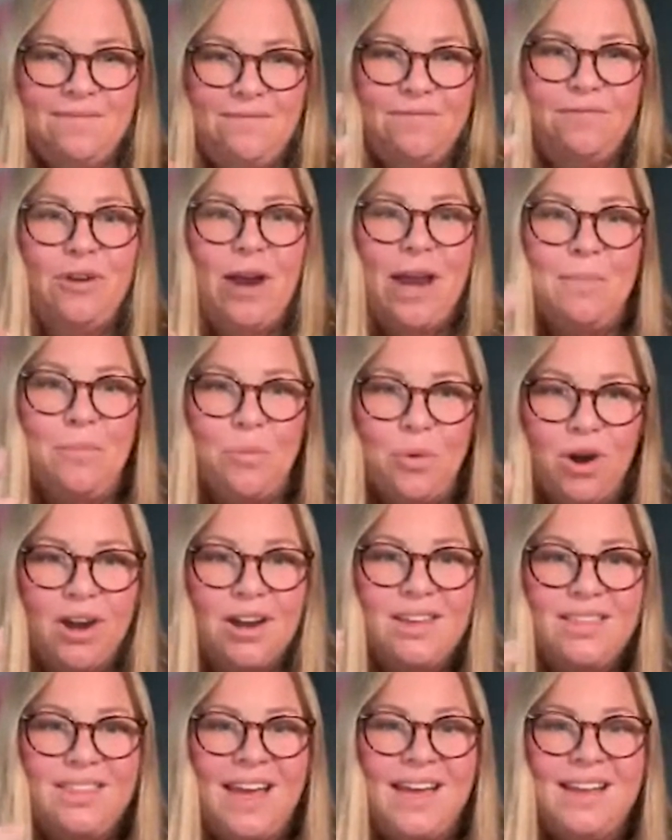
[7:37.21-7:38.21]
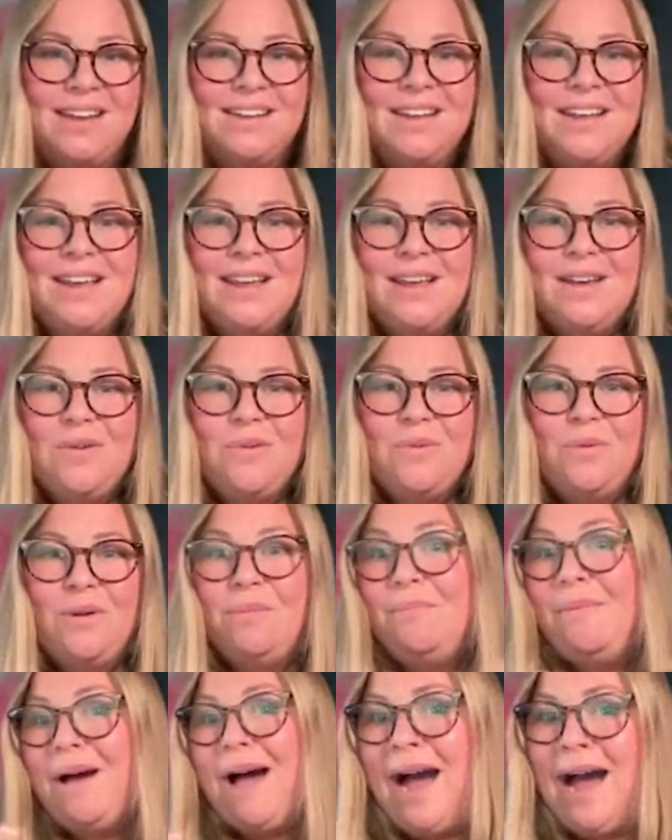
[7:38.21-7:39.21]
framework that, well,
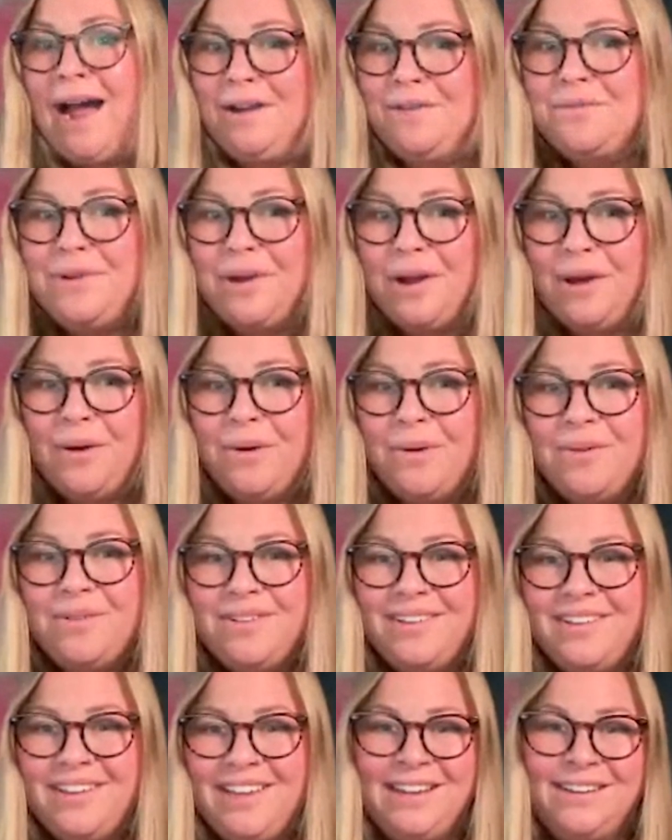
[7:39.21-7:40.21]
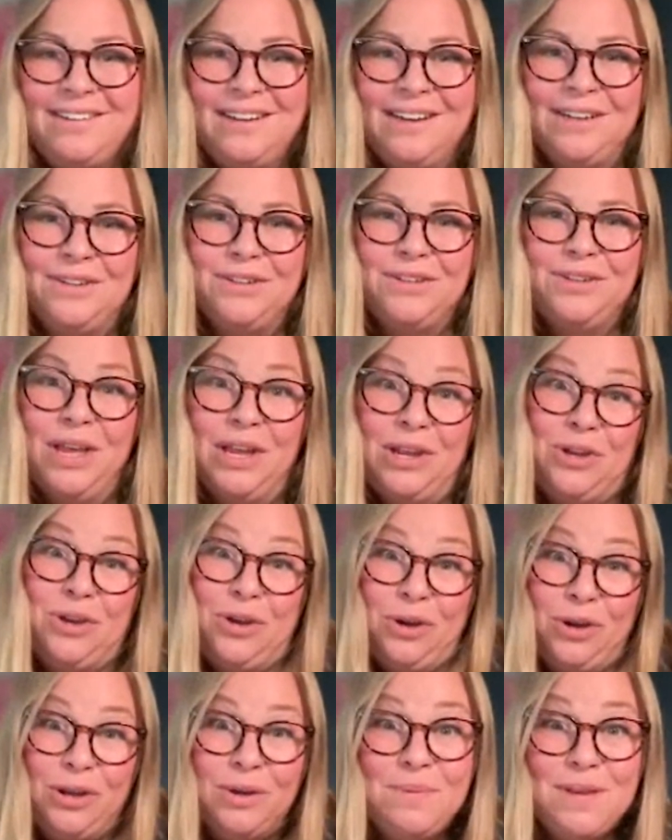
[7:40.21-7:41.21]
I don't know, it
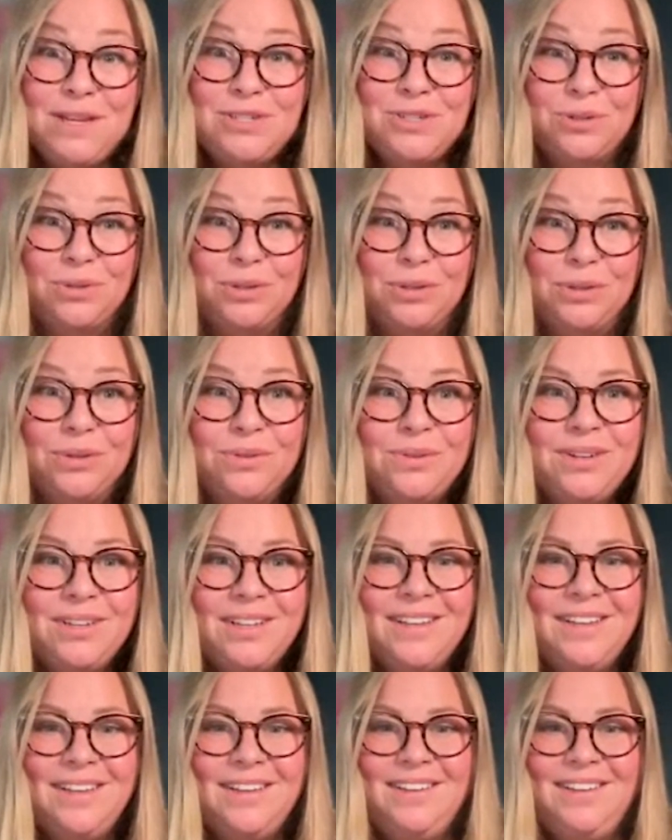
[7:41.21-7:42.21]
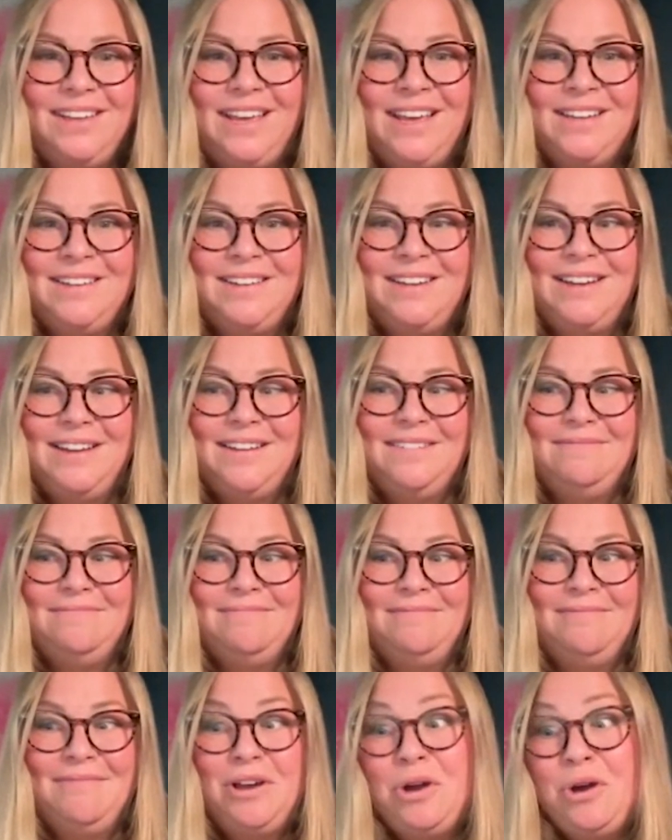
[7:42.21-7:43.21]
could be true.
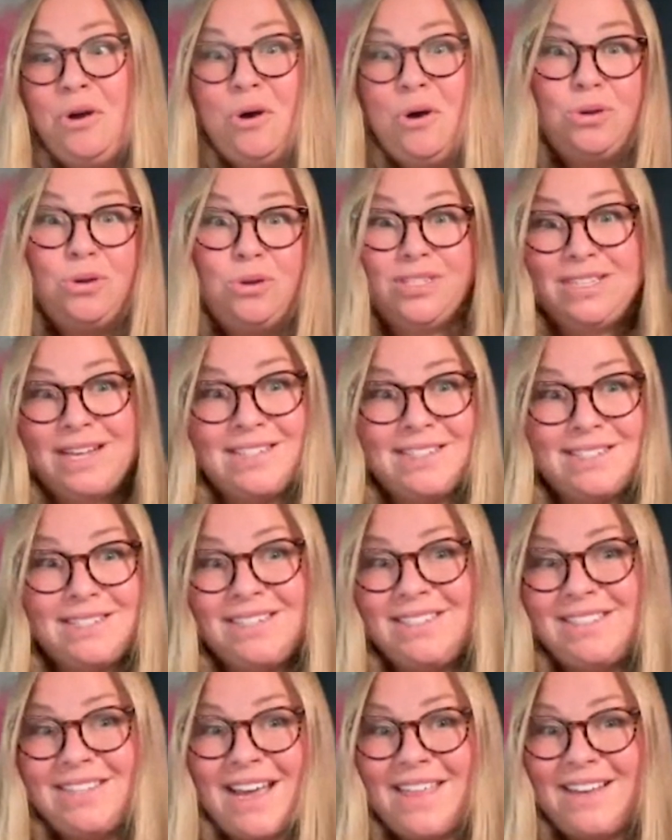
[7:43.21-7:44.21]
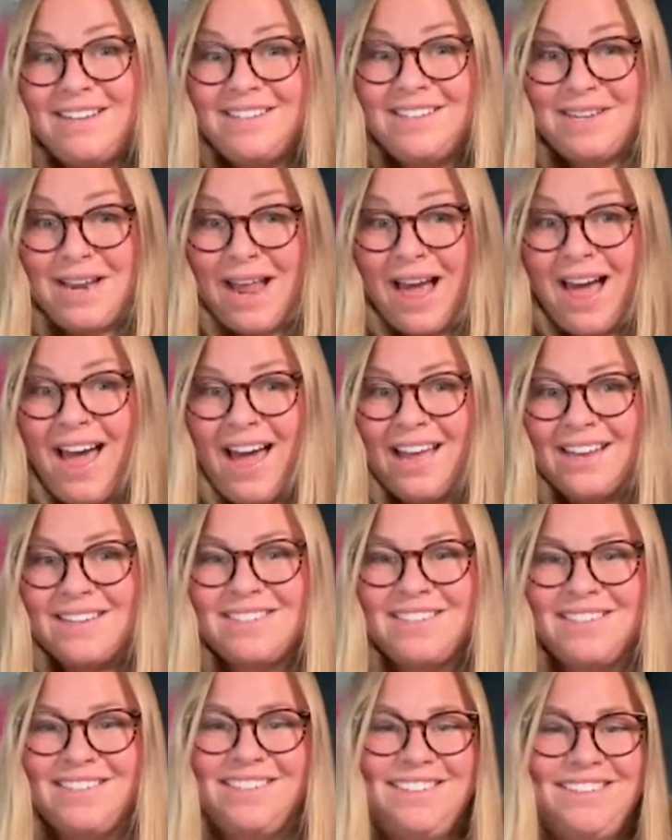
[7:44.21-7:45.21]
Who says to say that it's
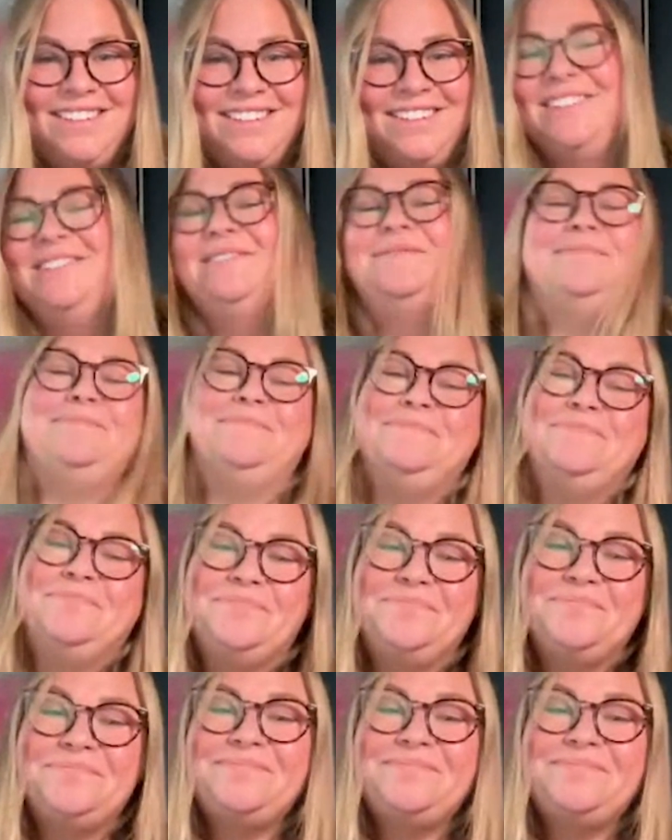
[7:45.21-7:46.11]
not? Yeah.